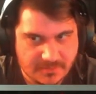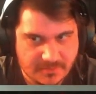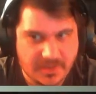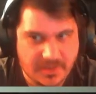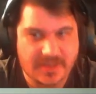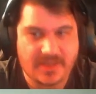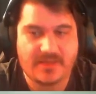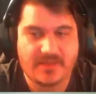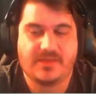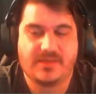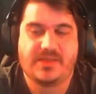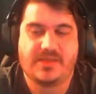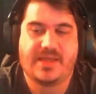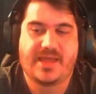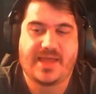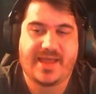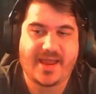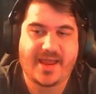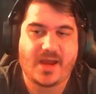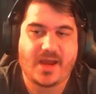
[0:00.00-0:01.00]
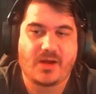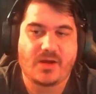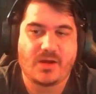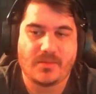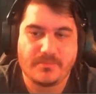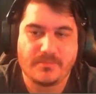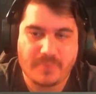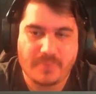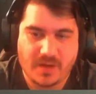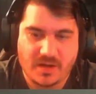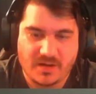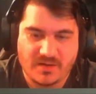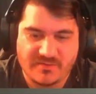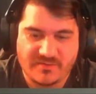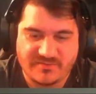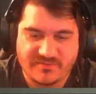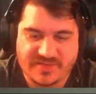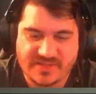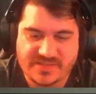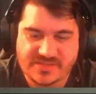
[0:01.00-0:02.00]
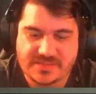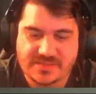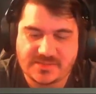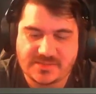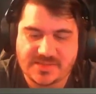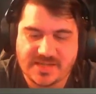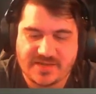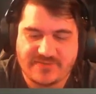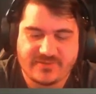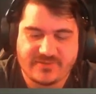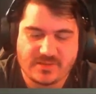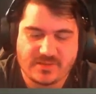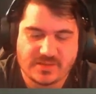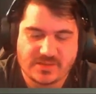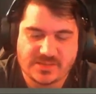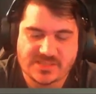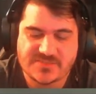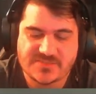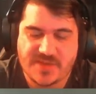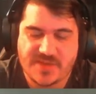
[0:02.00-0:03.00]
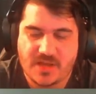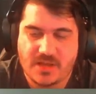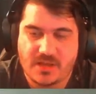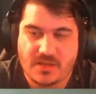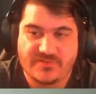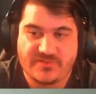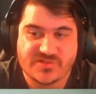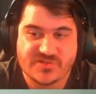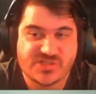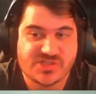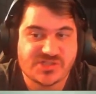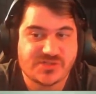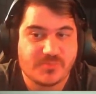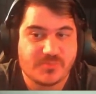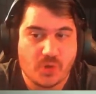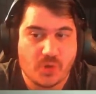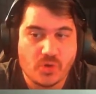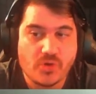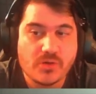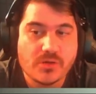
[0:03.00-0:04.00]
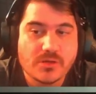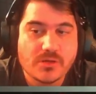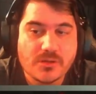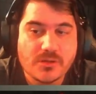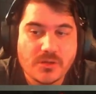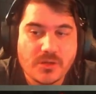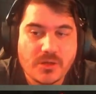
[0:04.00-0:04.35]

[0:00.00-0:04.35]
but in the air above is the definite smell of smoke,